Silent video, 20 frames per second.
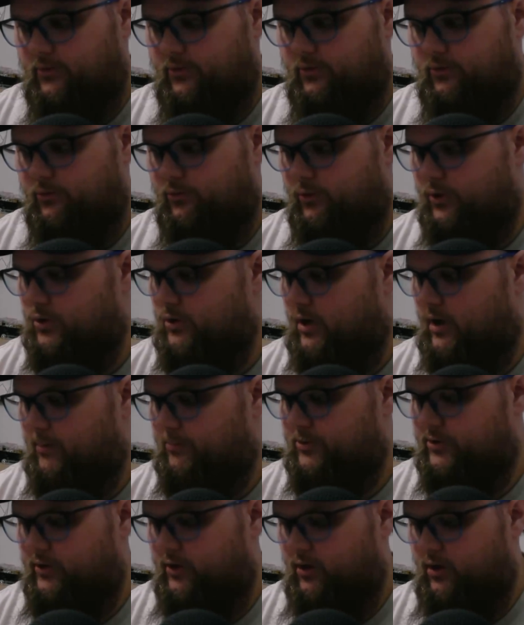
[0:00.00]
3
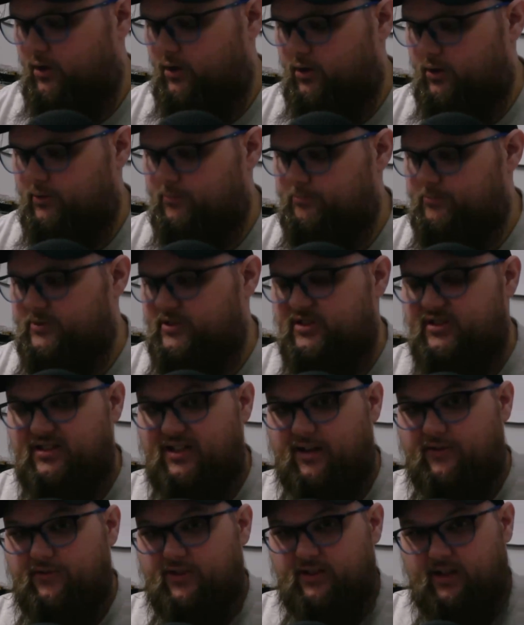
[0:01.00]
drops are
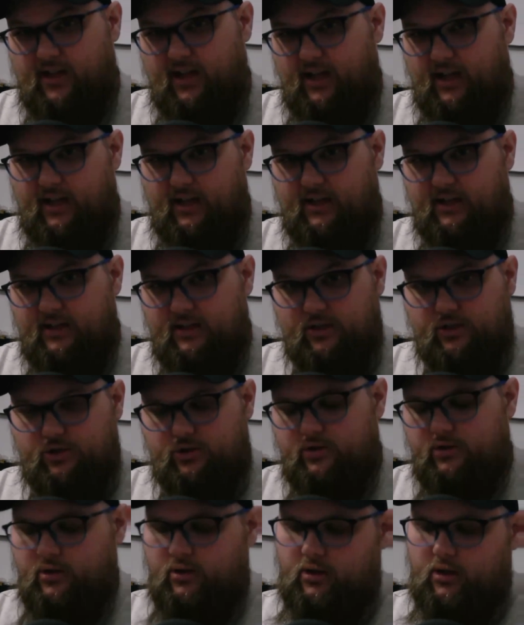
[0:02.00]

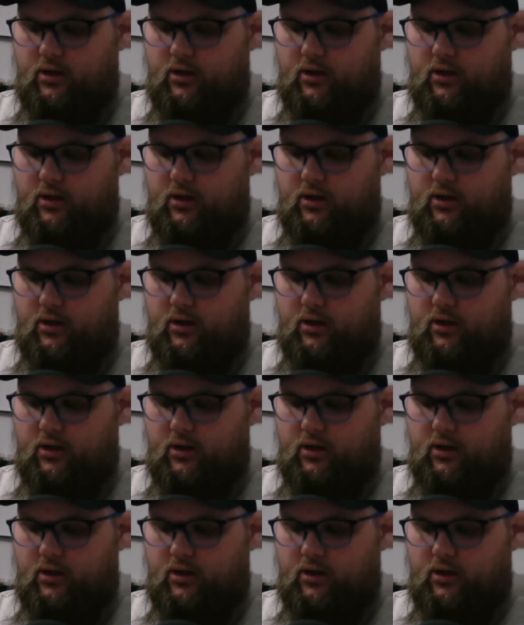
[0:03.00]
7k-ish.